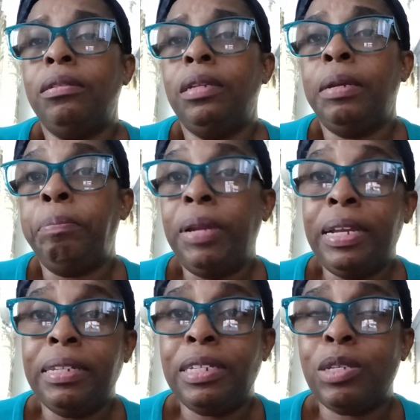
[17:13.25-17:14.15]
the
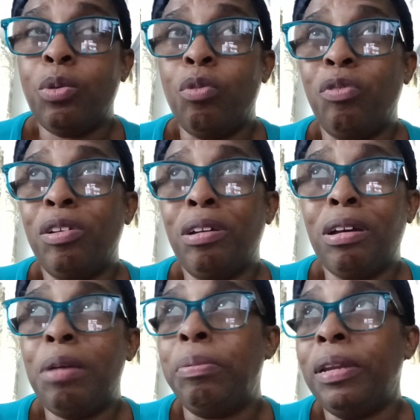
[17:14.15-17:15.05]
plates over a
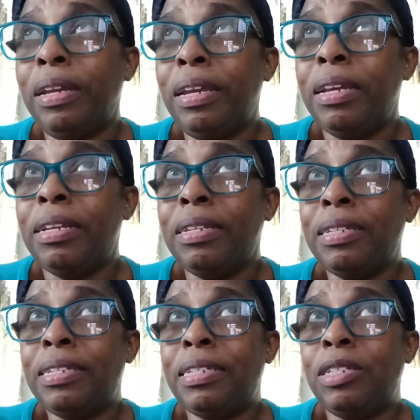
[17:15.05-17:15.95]
couple of years
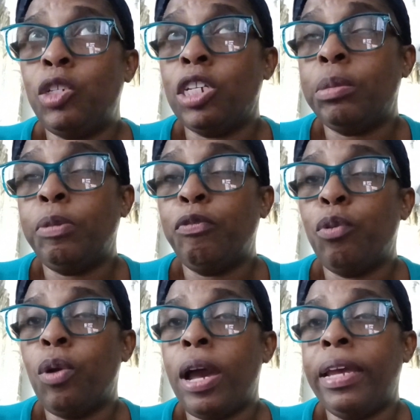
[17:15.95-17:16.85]
just
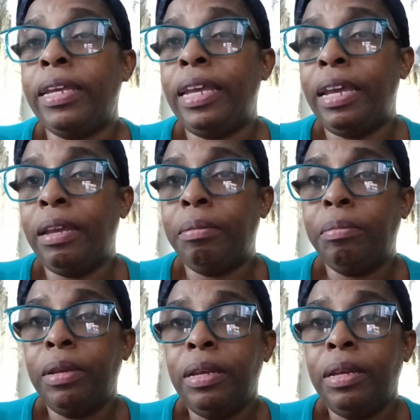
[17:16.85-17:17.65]
before I came